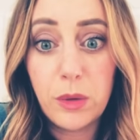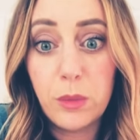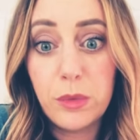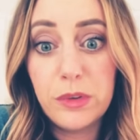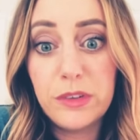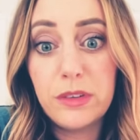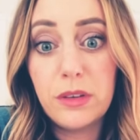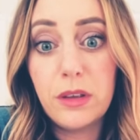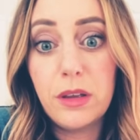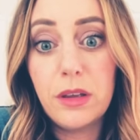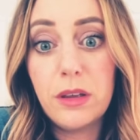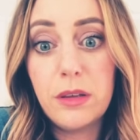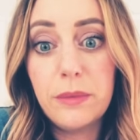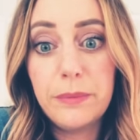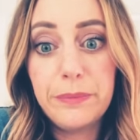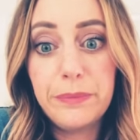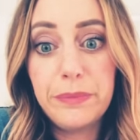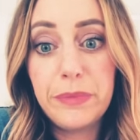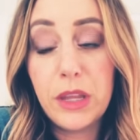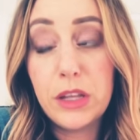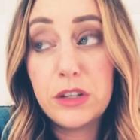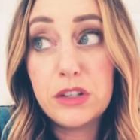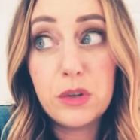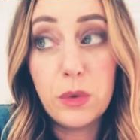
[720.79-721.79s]
it was
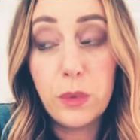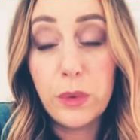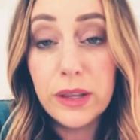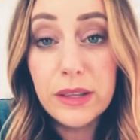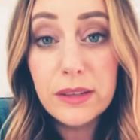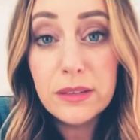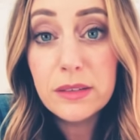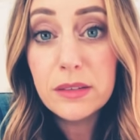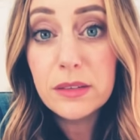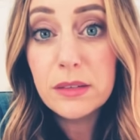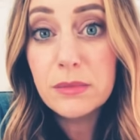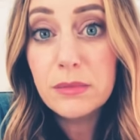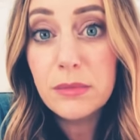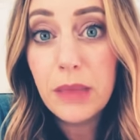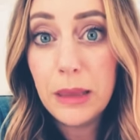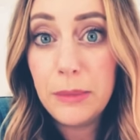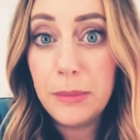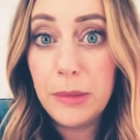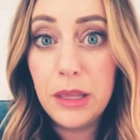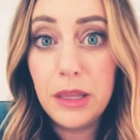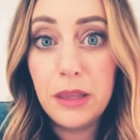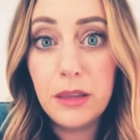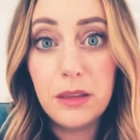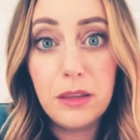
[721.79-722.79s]
a choice.
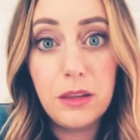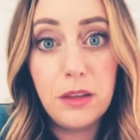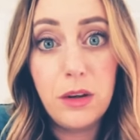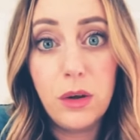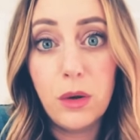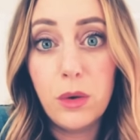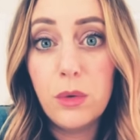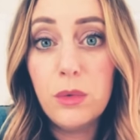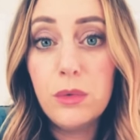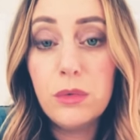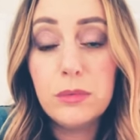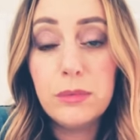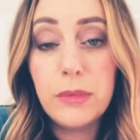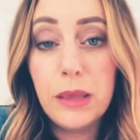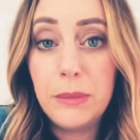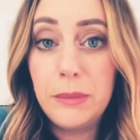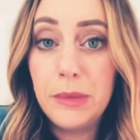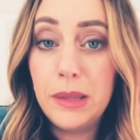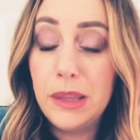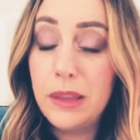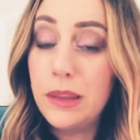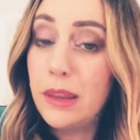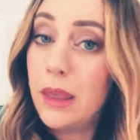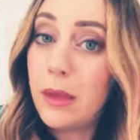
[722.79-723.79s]
Maybe, you know,
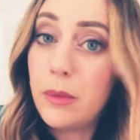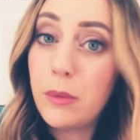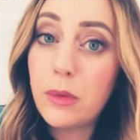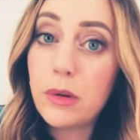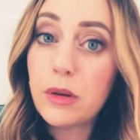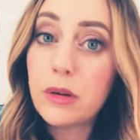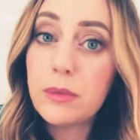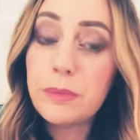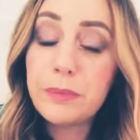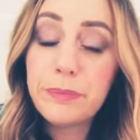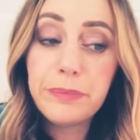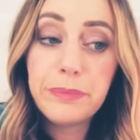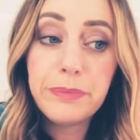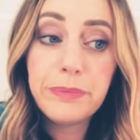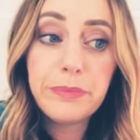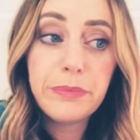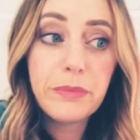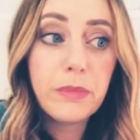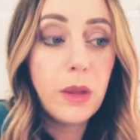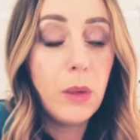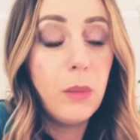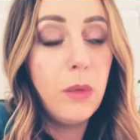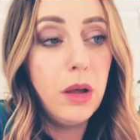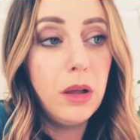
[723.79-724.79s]
maybe they were,
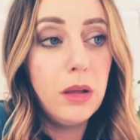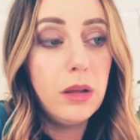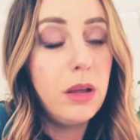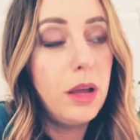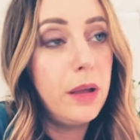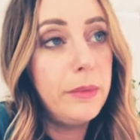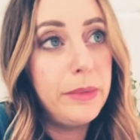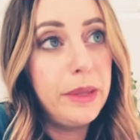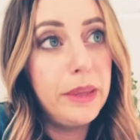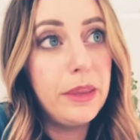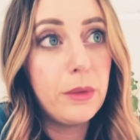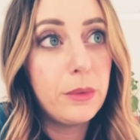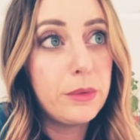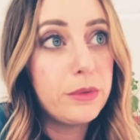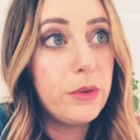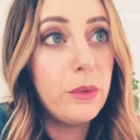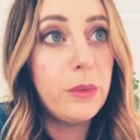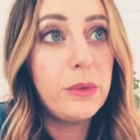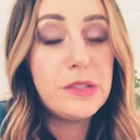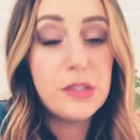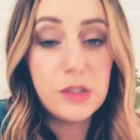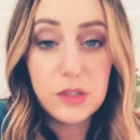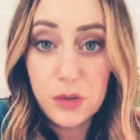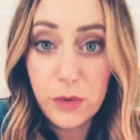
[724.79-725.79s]
well, I mean, there was
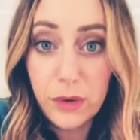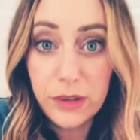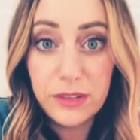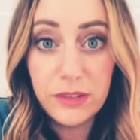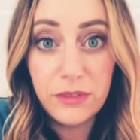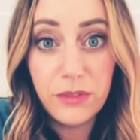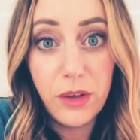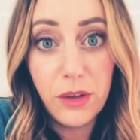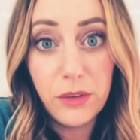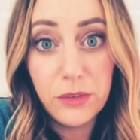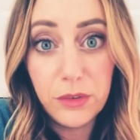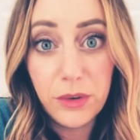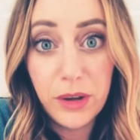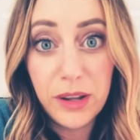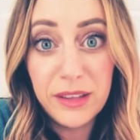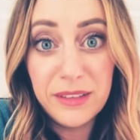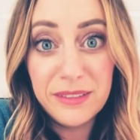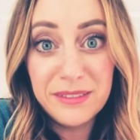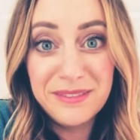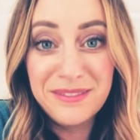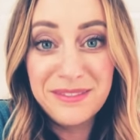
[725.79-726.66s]
always a choice involved, right?